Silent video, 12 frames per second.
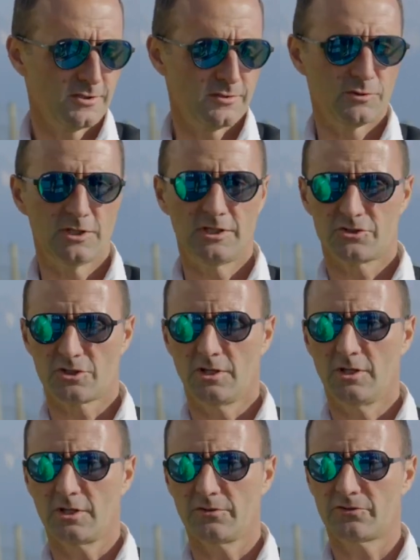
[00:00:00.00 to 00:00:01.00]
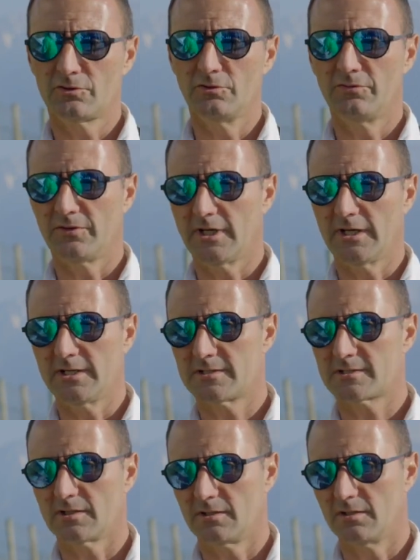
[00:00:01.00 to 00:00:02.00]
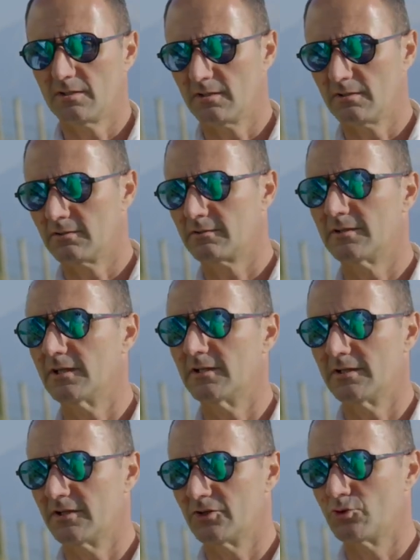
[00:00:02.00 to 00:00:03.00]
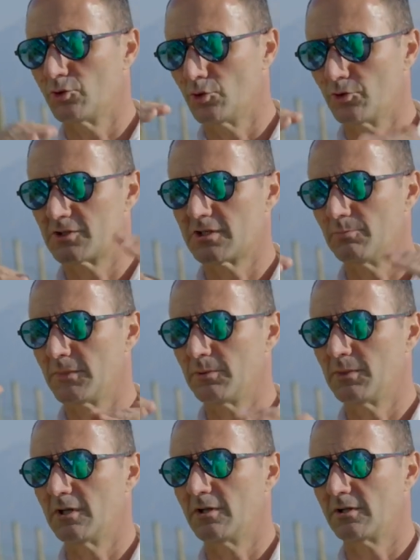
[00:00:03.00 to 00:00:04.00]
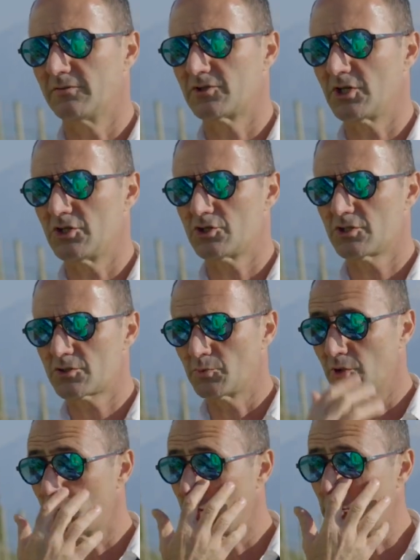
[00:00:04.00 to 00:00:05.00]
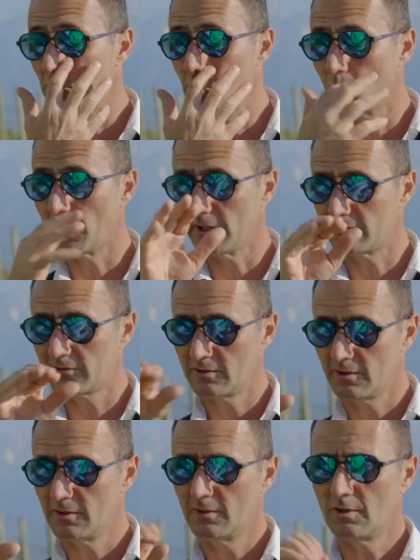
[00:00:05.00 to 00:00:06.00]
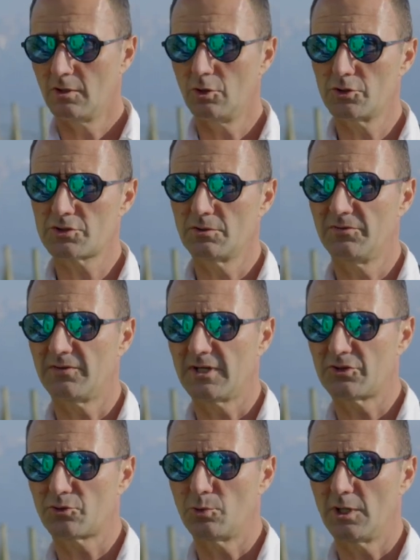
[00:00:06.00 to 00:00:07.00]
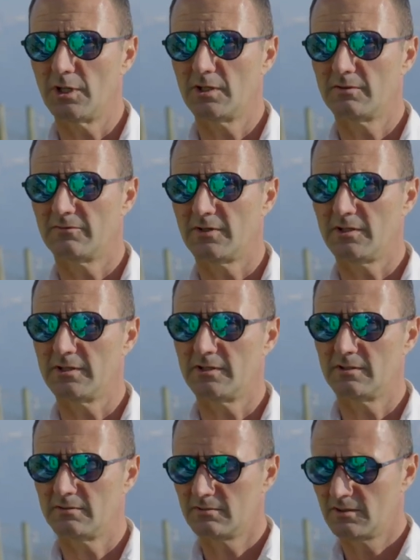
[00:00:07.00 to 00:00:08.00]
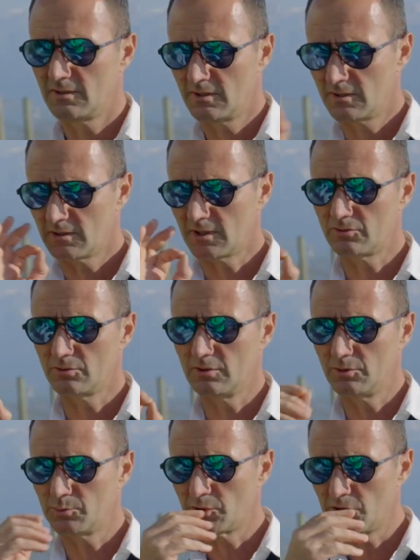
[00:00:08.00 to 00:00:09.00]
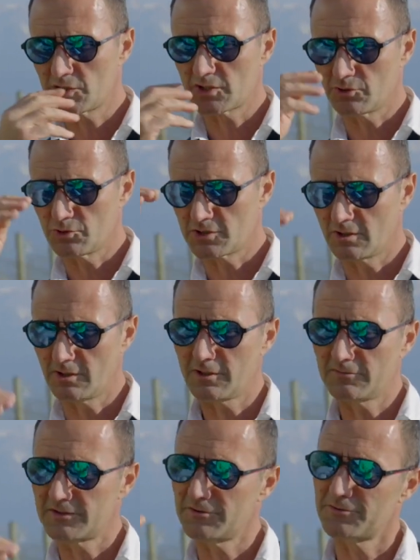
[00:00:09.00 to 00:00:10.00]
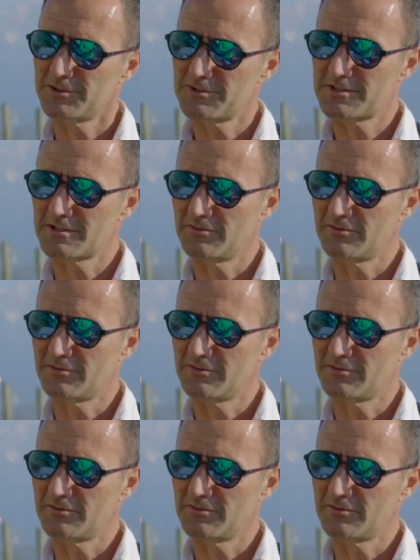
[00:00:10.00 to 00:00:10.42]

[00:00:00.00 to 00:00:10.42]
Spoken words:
When there's a lot of sulfites, and then you don't see maybe a lot of changes, but we do quite low sulfites wine, very natural approach, and you see a lot of difference.